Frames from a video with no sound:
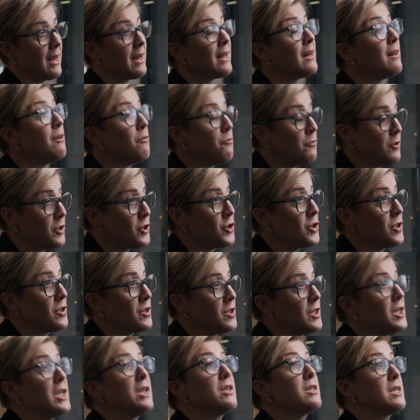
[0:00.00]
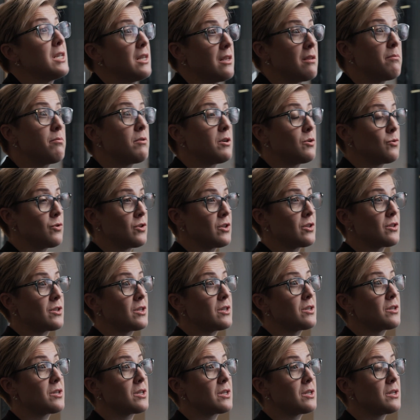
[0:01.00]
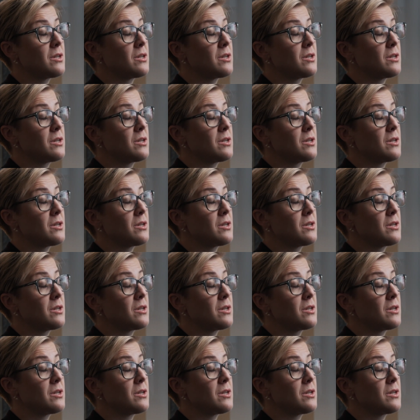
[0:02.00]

and inefficiencies in the processes.